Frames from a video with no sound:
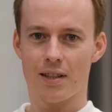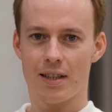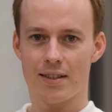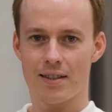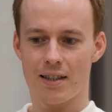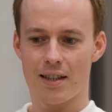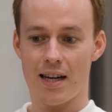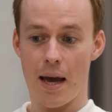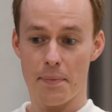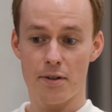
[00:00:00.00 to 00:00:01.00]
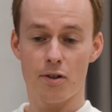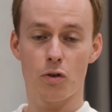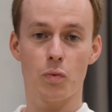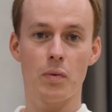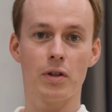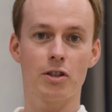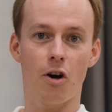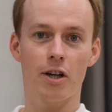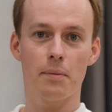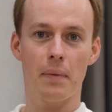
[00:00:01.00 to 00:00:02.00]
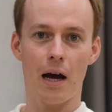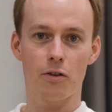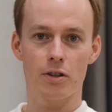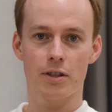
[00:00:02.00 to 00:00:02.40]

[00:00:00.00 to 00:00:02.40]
this episode we will talk about